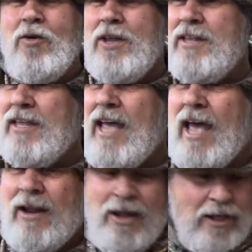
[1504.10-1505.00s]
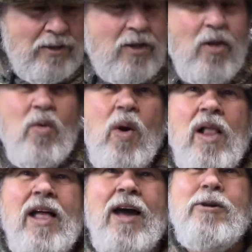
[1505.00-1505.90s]
into that little
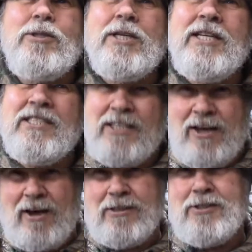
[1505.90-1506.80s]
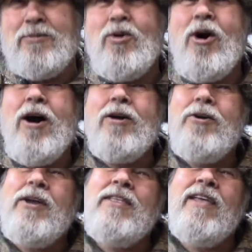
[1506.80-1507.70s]
well house, and it's got some water
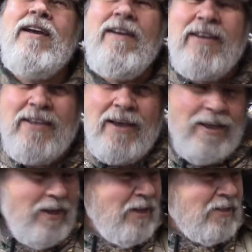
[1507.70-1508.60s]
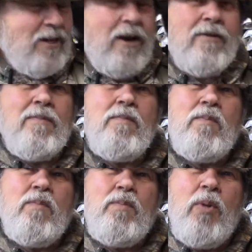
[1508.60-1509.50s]
in there, and you start
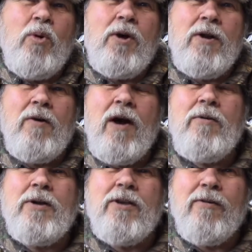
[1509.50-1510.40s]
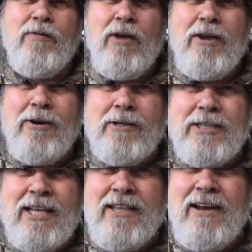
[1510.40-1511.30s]
poking around with your fingers
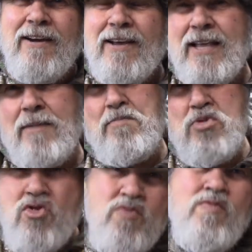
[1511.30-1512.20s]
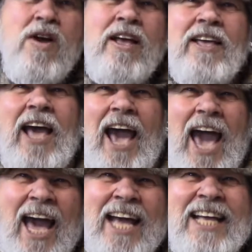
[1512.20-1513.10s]
in there, and then boom!
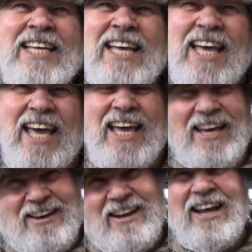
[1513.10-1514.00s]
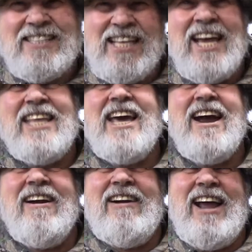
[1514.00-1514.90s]
Yeah, you gotta stay there.